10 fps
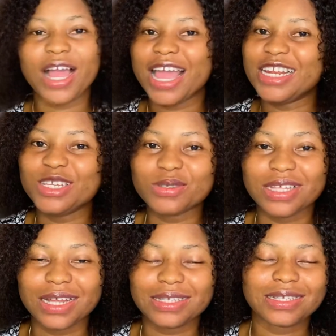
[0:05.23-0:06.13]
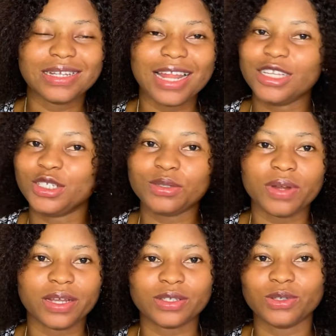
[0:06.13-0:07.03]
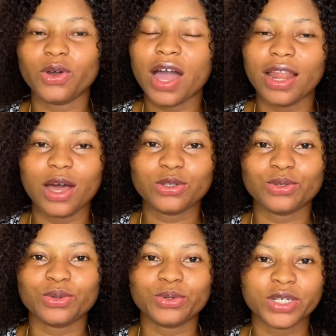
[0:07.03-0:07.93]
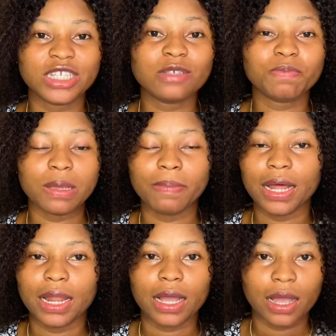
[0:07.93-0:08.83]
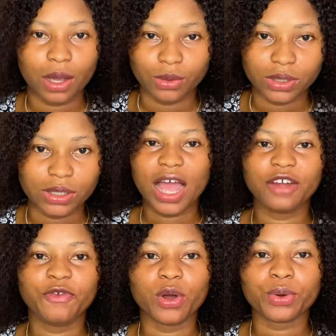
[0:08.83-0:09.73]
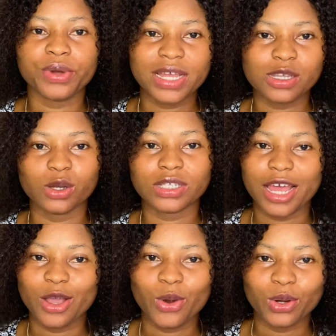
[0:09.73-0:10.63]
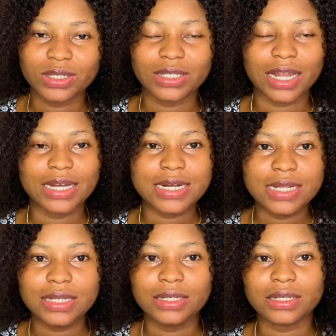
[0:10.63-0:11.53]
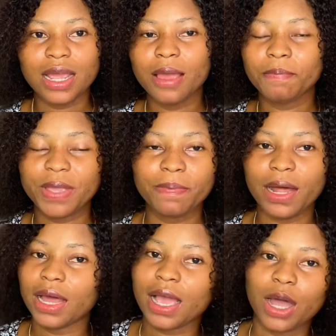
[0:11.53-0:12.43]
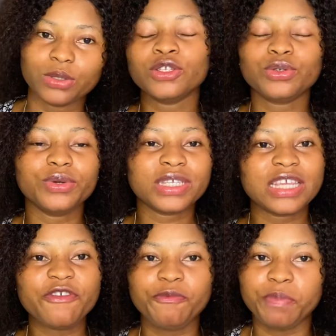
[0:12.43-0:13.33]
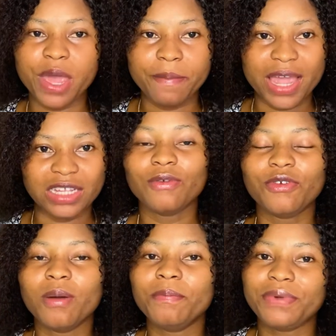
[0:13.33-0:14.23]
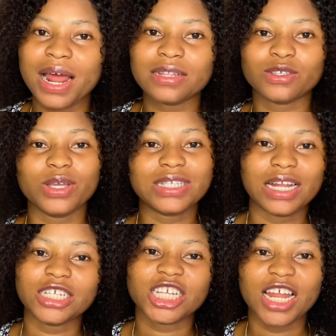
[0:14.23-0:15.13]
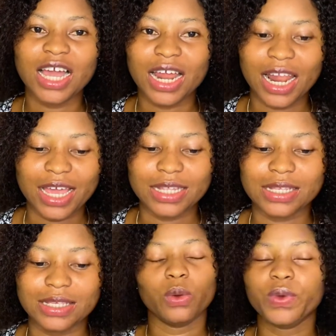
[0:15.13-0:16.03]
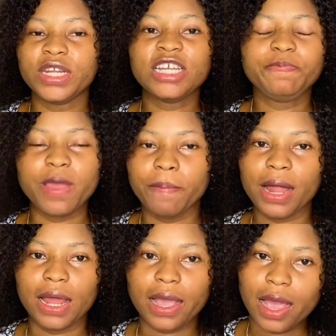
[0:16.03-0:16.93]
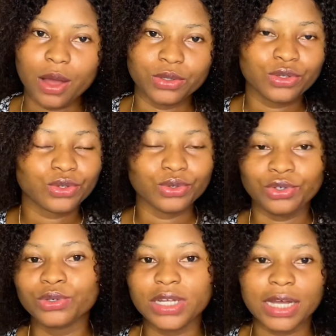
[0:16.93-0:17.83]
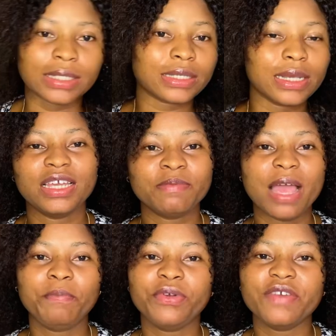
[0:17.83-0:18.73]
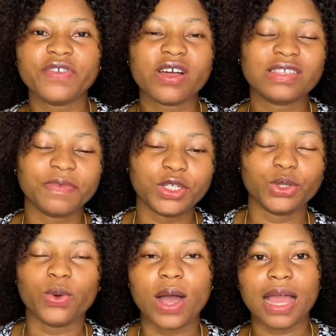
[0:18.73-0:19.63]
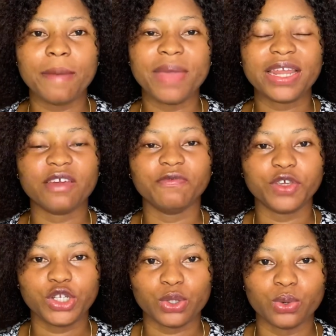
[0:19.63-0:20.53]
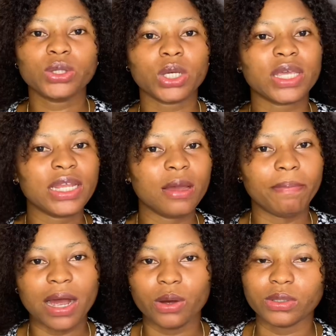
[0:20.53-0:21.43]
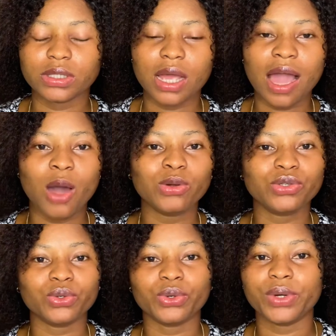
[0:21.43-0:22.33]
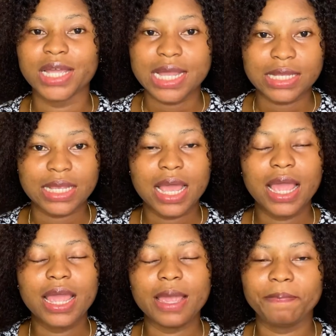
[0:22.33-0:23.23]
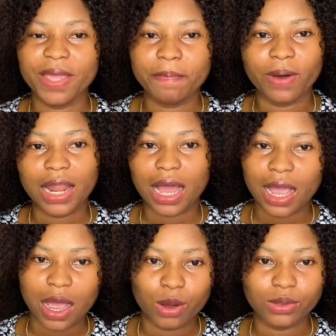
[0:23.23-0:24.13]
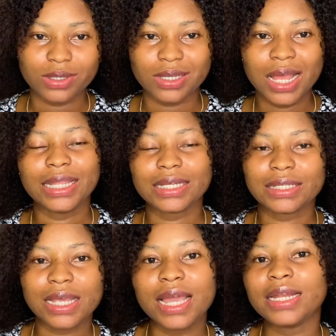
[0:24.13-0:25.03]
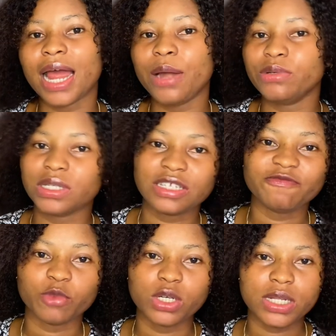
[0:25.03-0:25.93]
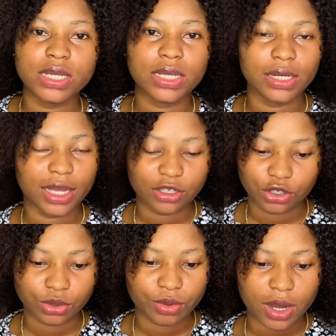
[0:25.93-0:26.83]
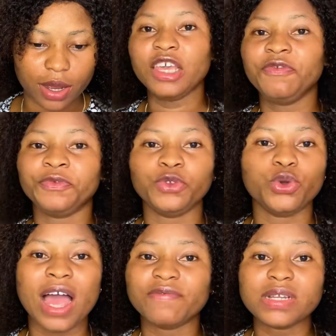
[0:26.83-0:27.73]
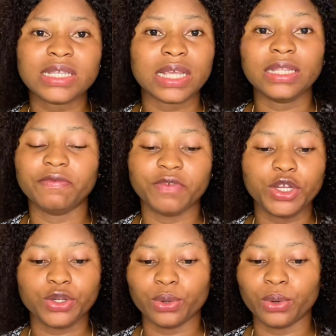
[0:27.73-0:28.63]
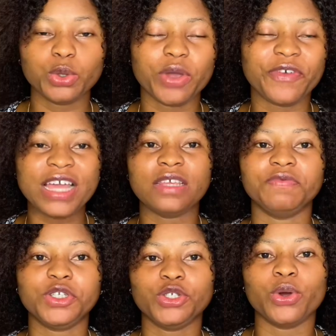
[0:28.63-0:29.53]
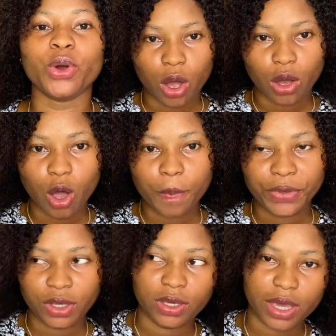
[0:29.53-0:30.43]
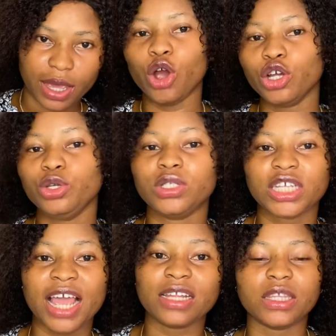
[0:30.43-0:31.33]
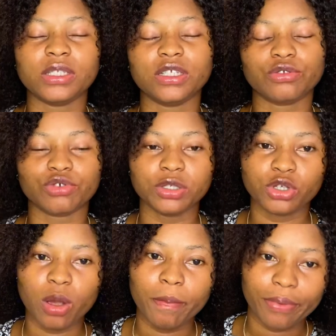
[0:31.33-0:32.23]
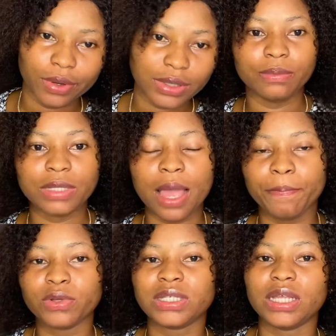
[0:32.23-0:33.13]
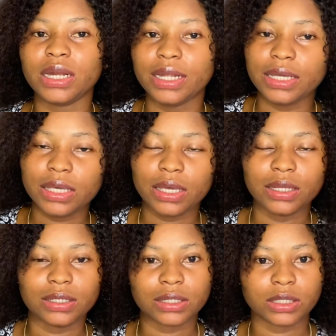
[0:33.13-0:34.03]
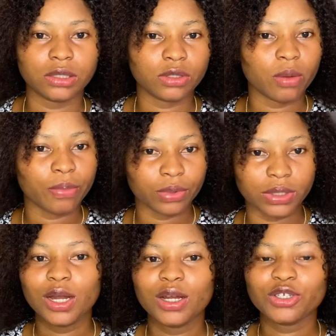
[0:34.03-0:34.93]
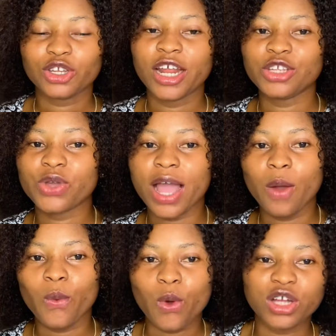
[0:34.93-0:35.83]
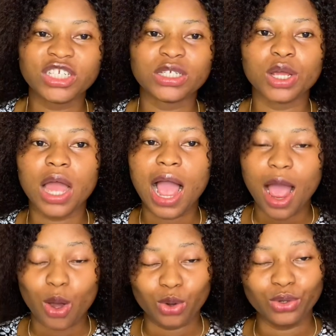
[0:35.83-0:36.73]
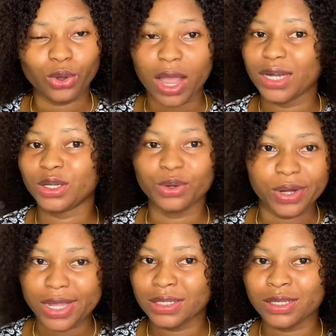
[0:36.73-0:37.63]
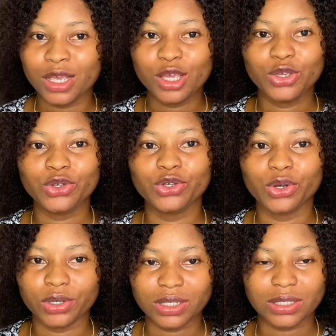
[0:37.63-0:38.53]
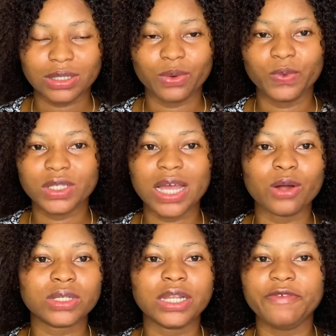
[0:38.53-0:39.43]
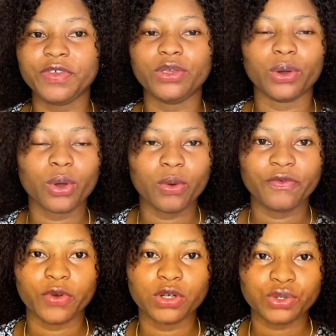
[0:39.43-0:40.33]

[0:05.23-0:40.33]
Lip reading: a news that Nigerians are not allowed to create PayPal accounts. And for creators like us that need PayPal accounts to receive payment from brands or international clients, we need PayPal accounts to do that. In my previous video, I made a video talking about how to create a PayPal account that send and receive money in Nigeria. If you haven't seen the video, you will find the video up here, or you check the description box. I put the link in description box so that you can watch how you can create yours without leaving your comfort